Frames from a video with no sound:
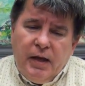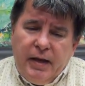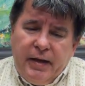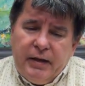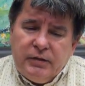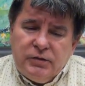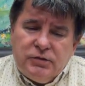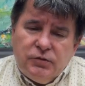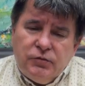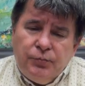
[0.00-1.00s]

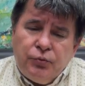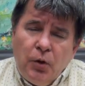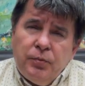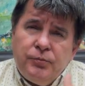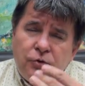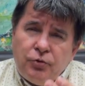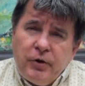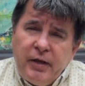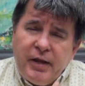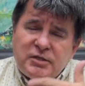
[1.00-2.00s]
And the problem
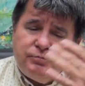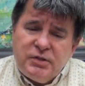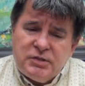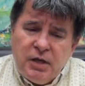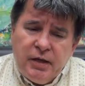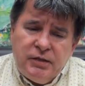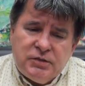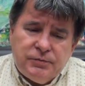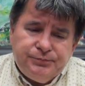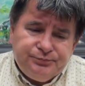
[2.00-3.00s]
Ukraine has,
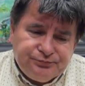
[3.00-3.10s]
besides